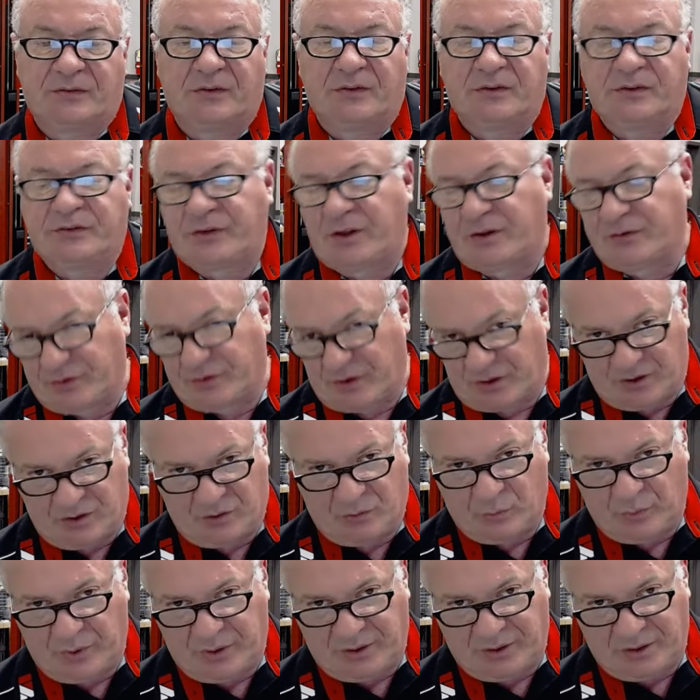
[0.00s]
And it sounds like you're
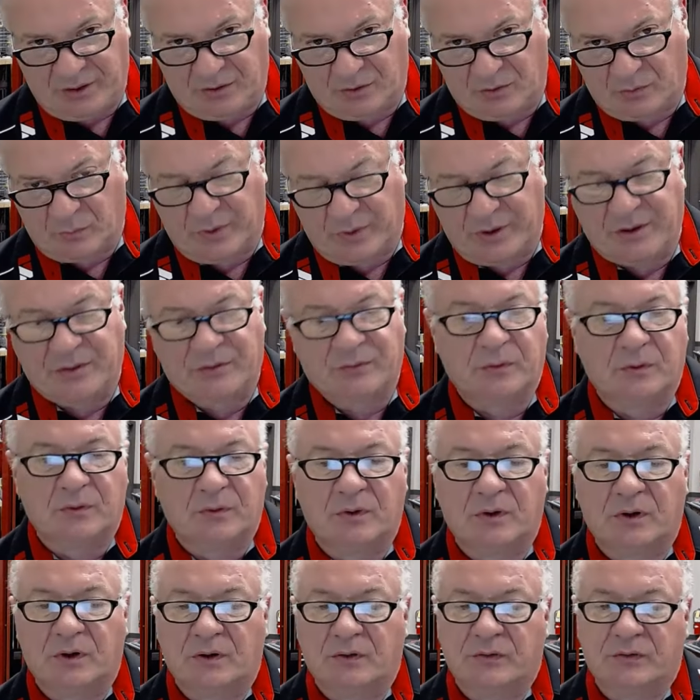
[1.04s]
weeding your way through
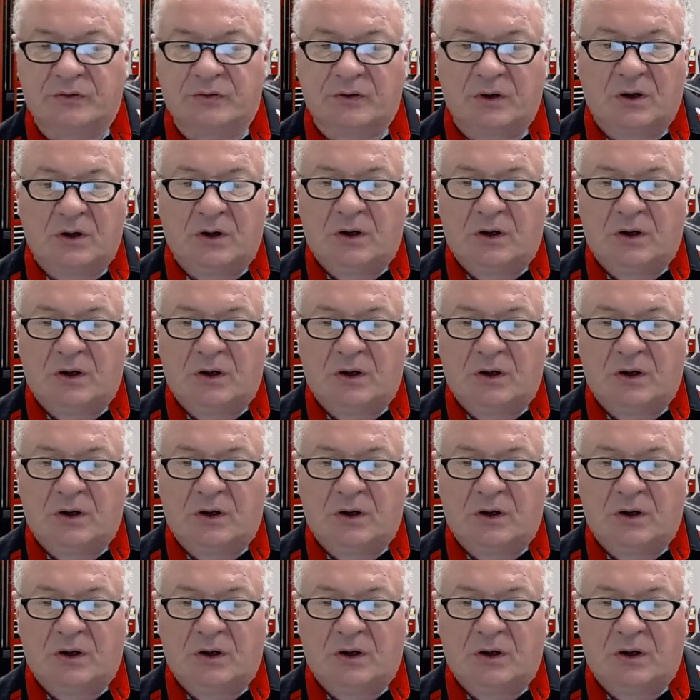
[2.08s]
those.